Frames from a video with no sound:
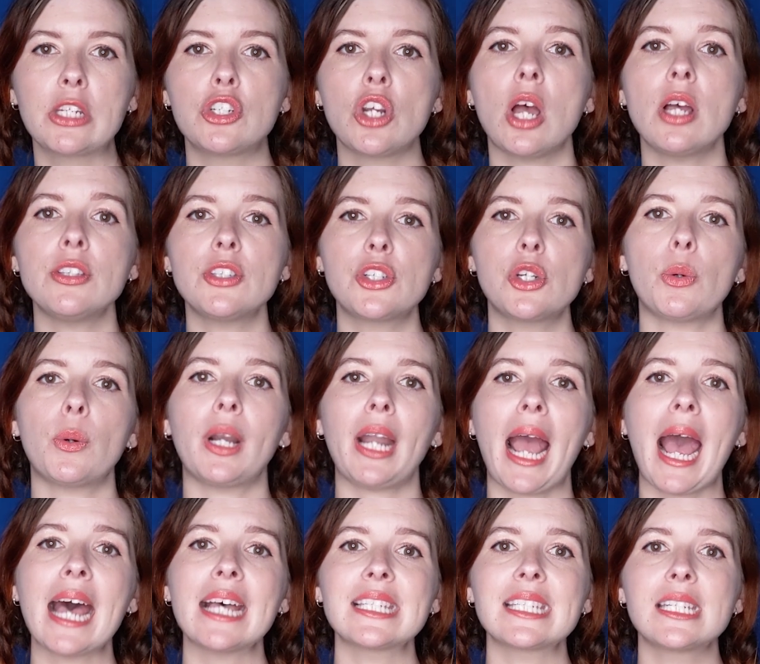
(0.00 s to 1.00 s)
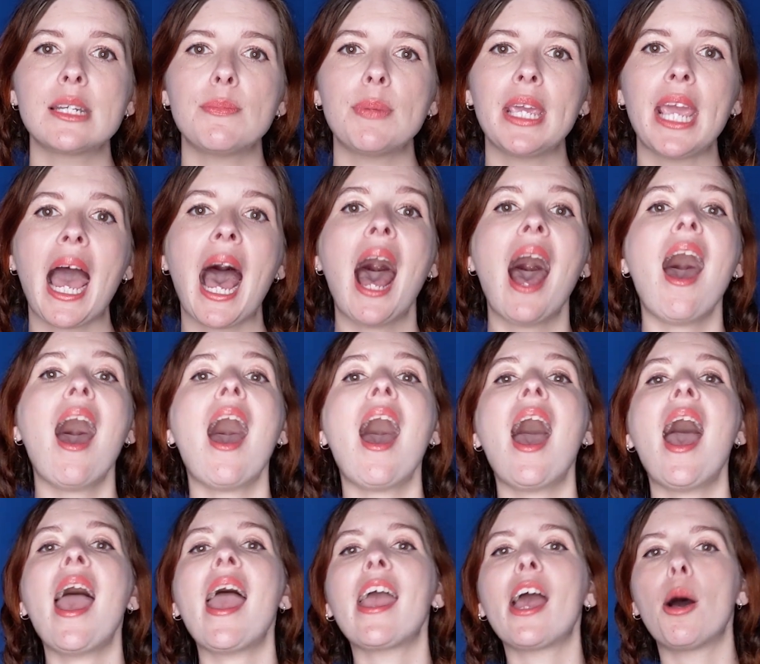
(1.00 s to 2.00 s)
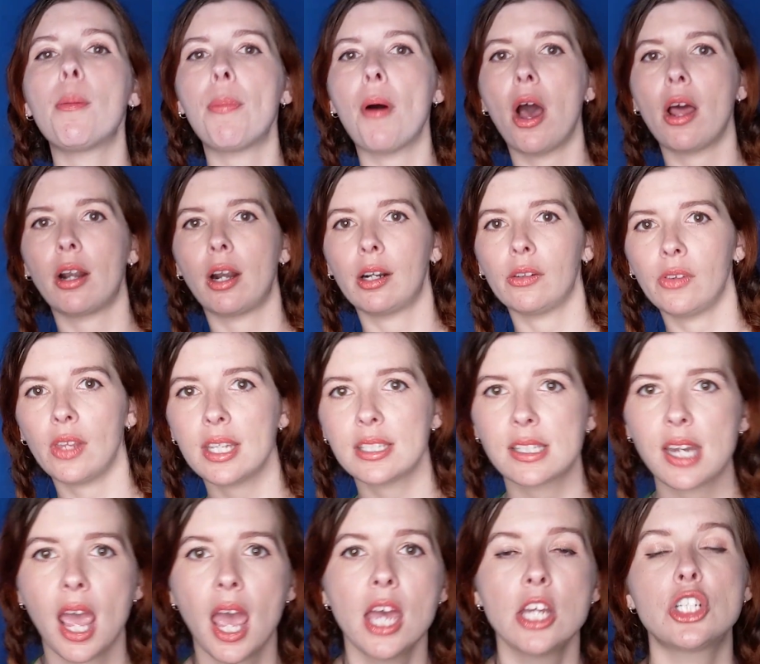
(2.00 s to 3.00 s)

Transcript: John Stewart has to be high up on our list